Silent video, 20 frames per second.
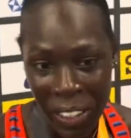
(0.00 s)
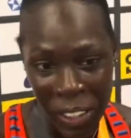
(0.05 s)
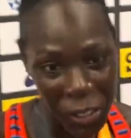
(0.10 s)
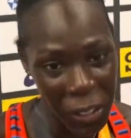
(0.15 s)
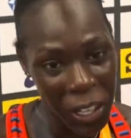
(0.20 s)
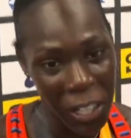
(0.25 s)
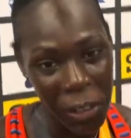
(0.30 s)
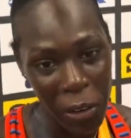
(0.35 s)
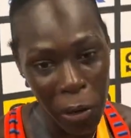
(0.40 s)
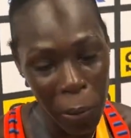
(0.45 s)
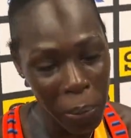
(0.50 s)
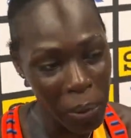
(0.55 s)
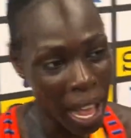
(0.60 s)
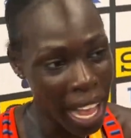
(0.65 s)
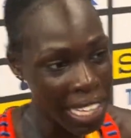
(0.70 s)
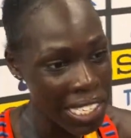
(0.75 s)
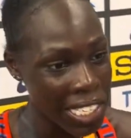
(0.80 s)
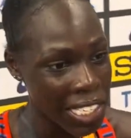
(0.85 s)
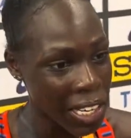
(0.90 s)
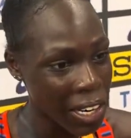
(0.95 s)
training group
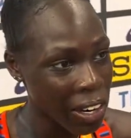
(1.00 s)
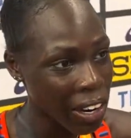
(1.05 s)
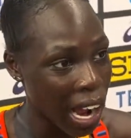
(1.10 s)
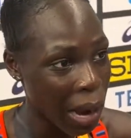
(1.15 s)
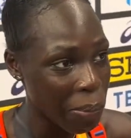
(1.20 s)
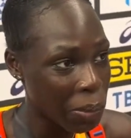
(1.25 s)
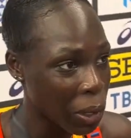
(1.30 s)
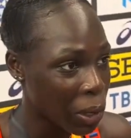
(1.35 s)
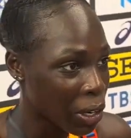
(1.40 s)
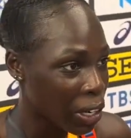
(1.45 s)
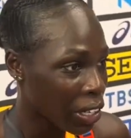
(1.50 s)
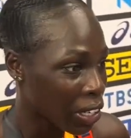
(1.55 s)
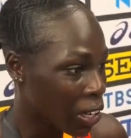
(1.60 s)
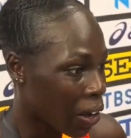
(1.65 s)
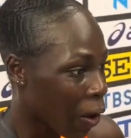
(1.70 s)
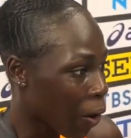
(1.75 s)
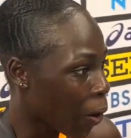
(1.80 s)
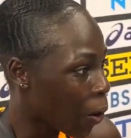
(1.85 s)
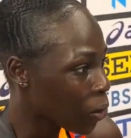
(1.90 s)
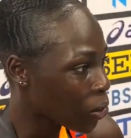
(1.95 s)
last year. I'm learning
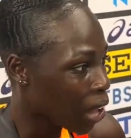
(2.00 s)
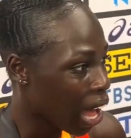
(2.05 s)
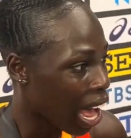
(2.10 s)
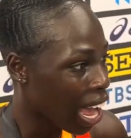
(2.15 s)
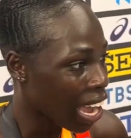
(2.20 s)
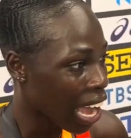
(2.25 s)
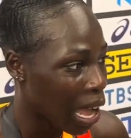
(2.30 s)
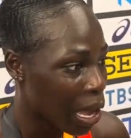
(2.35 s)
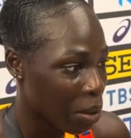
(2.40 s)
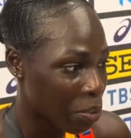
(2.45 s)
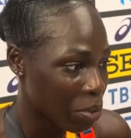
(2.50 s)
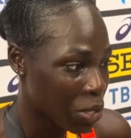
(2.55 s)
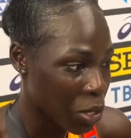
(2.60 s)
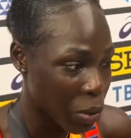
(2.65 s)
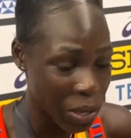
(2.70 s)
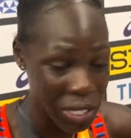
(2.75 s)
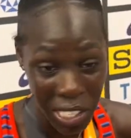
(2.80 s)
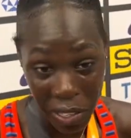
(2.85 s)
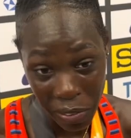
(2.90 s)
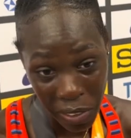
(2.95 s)
a whole lot. I'm
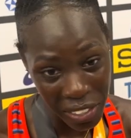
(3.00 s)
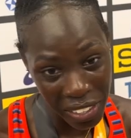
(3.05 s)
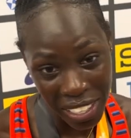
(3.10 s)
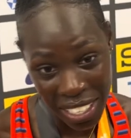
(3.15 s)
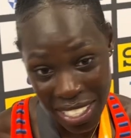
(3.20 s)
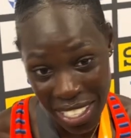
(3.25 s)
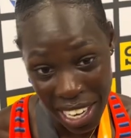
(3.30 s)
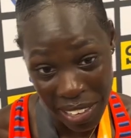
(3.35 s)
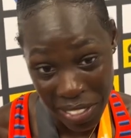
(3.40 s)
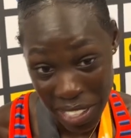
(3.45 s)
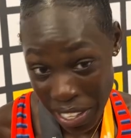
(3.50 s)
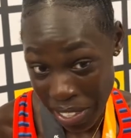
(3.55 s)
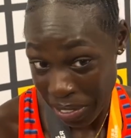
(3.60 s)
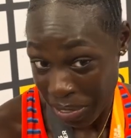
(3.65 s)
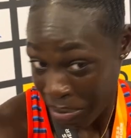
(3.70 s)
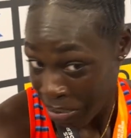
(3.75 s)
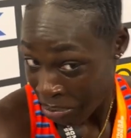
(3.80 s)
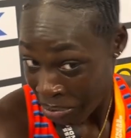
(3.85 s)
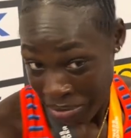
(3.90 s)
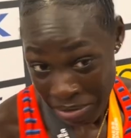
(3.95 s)
doing different things that I've done
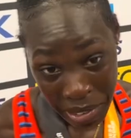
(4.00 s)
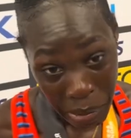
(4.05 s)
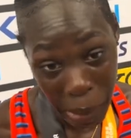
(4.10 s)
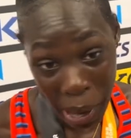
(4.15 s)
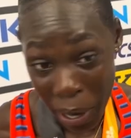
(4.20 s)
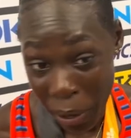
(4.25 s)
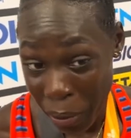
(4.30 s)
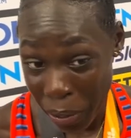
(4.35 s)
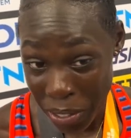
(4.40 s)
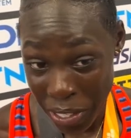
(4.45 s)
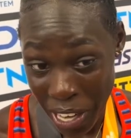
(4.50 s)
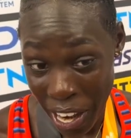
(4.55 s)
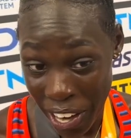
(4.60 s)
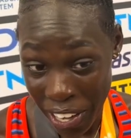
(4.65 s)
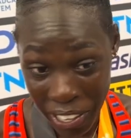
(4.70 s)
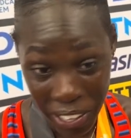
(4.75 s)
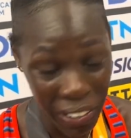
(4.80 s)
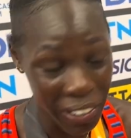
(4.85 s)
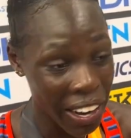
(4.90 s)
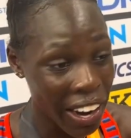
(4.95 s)
my whole
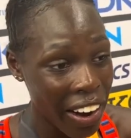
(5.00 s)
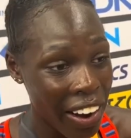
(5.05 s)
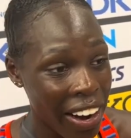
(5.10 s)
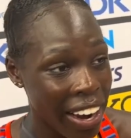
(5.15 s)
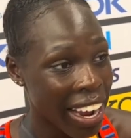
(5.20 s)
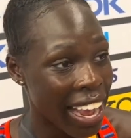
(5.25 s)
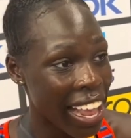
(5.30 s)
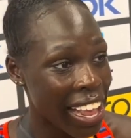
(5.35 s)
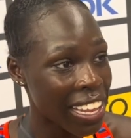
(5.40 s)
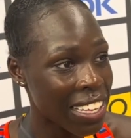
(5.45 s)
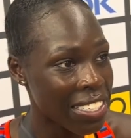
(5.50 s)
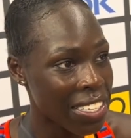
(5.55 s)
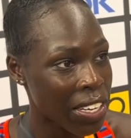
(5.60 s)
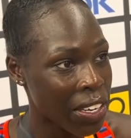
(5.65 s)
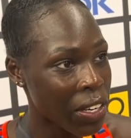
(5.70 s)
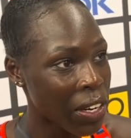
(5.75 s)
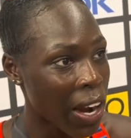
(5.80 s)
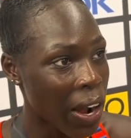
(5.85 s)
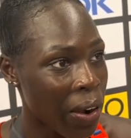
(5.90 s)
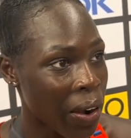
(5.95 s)
entire career. Yeah. And,
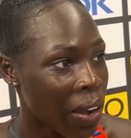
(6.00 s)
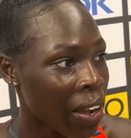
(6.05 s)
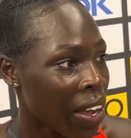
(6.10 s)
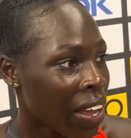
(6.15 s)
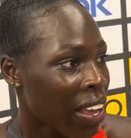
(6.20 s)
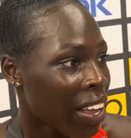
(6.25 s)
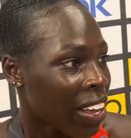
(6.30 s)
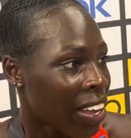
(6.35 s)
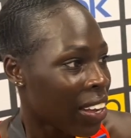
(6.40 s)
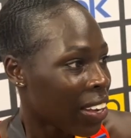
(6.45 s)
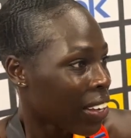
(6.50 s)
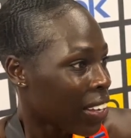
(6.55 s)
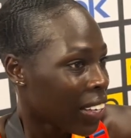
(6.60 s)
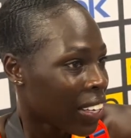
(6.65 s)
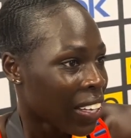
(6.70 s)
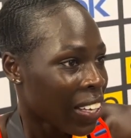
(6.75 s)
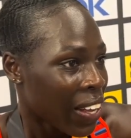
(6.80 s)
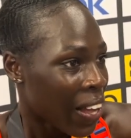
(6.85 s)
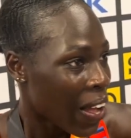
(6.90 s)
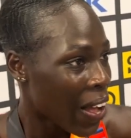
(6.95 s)
you know,
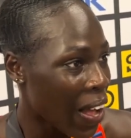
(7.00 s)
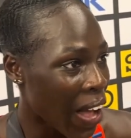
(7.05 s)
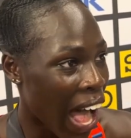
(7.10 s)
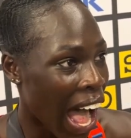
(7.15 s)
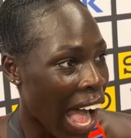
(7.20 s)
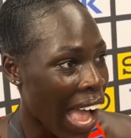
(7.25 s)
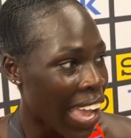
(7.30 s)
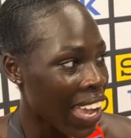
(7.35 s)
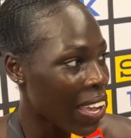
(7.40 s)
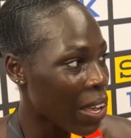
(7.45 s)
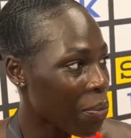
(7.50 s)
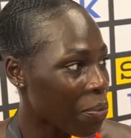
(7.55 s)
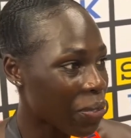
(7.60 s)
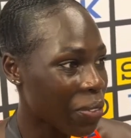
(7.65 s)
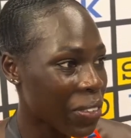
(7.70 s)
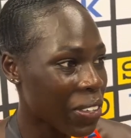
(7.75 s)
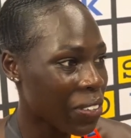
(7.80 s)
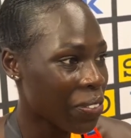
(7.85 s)
I am,